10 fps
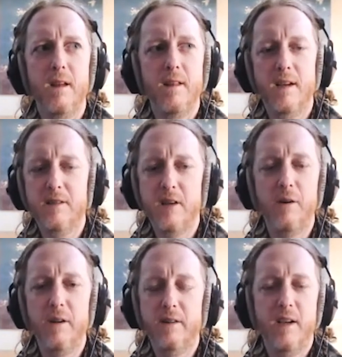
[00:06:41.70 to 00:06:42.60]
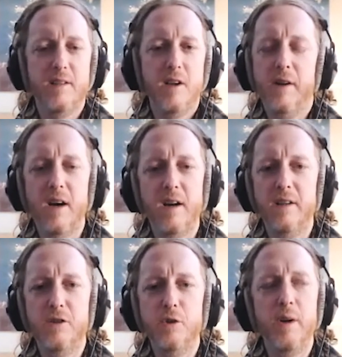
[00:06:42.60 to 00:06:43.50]
that's how I that's how I got
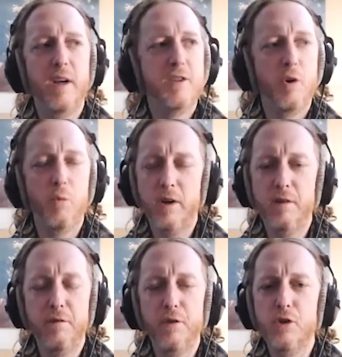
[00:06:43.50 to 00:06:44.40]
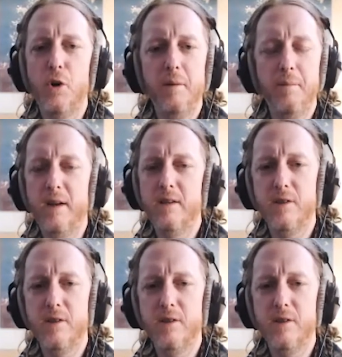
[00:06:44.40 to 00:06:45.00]
into it. I started working for Tony Bennett's